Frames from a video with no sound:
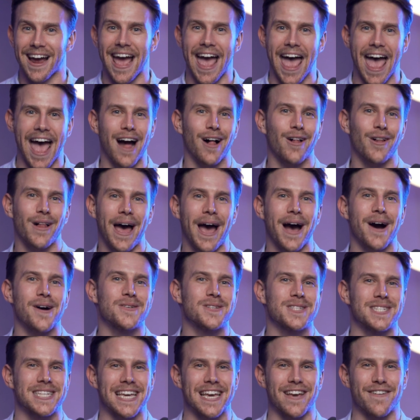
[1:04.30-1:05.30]

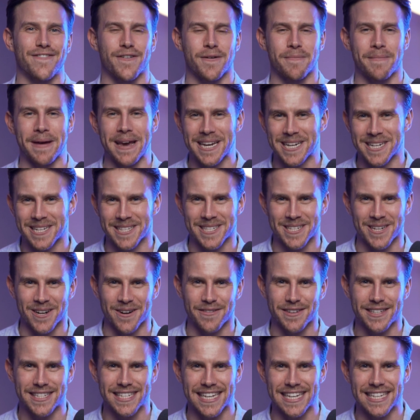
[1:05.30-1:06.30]
LLC formation
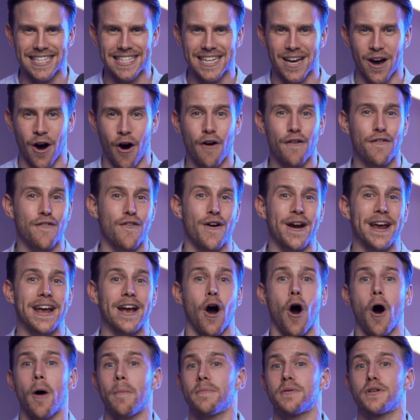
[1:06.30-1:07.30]
services, offering
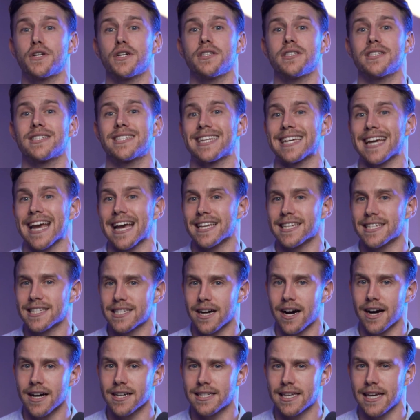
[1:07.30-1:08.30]
options to get
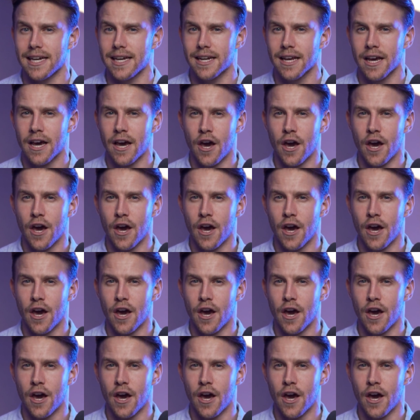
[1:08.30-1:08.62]
started